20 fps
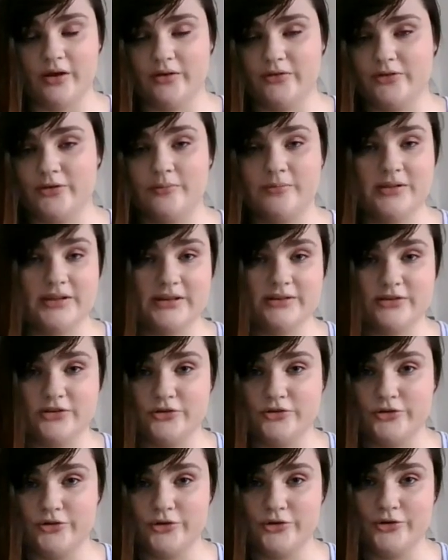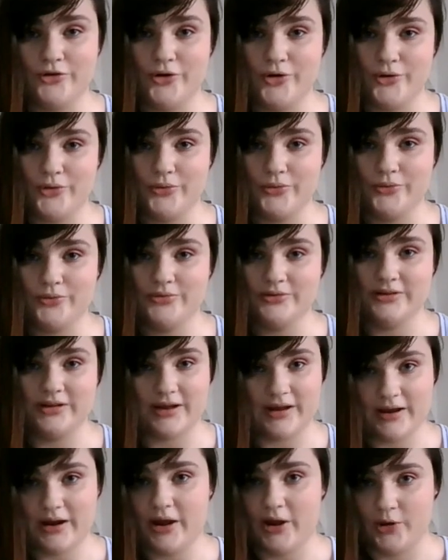some places you can go to
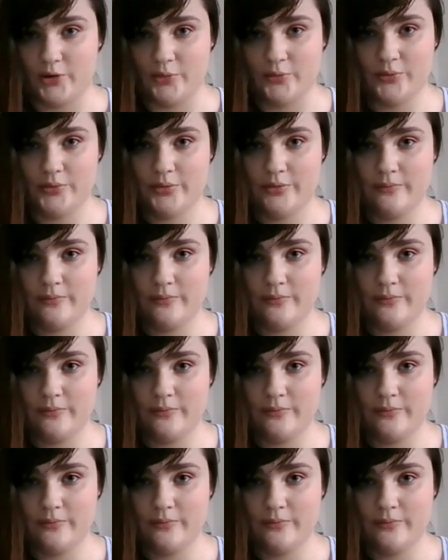get help.